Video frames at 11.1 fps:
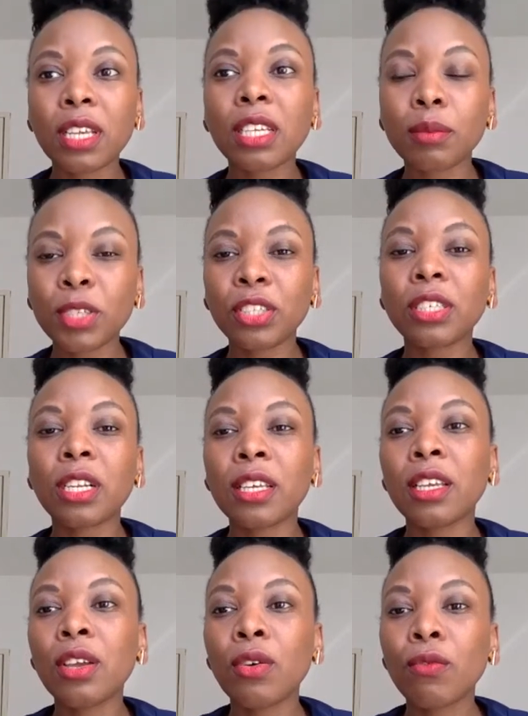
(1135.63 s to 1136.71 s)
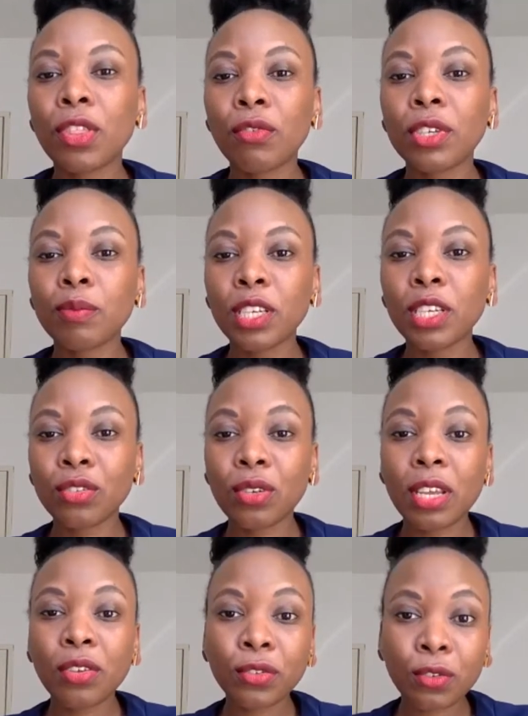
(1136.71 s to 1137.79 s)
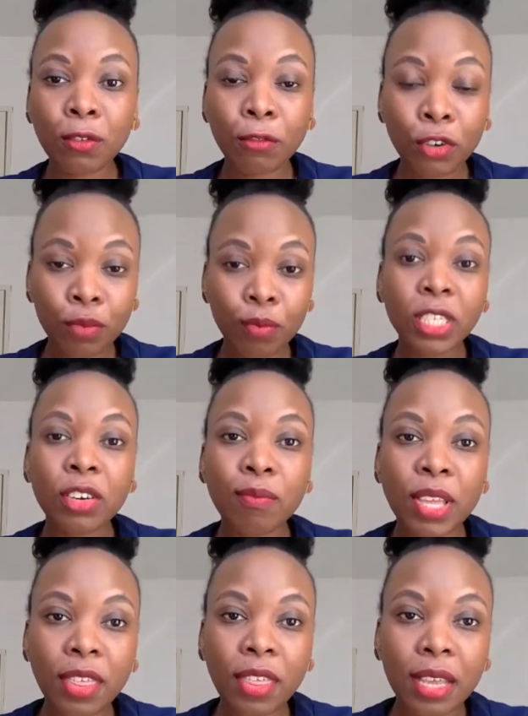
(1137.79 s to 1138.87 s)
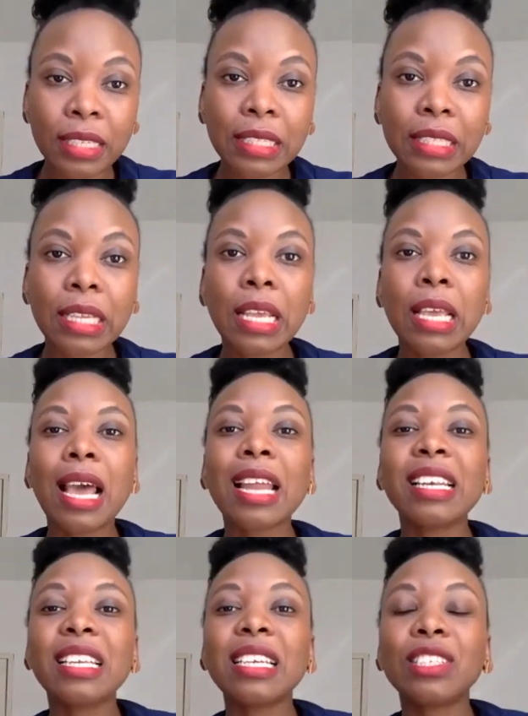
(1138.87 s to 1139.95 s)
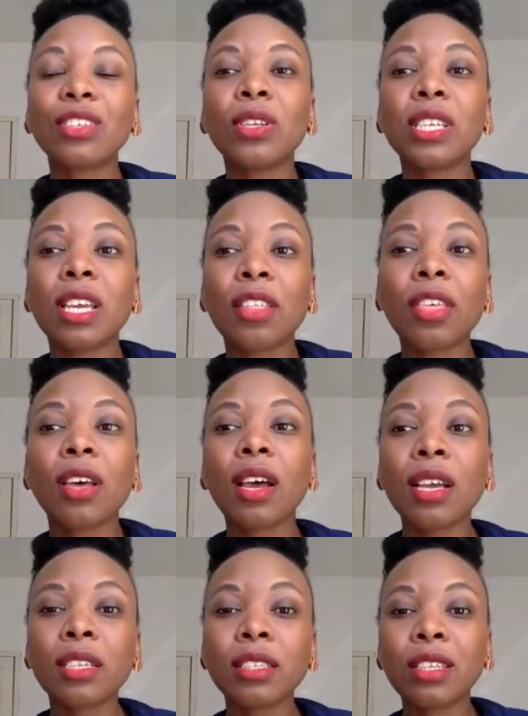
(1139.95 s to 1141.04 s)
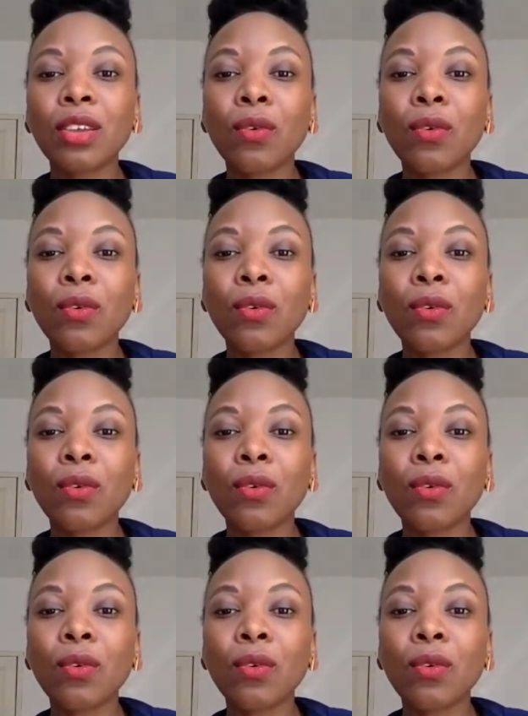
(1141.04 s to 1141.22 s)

especially with respect to the use of road methods. And yet, on the other hand,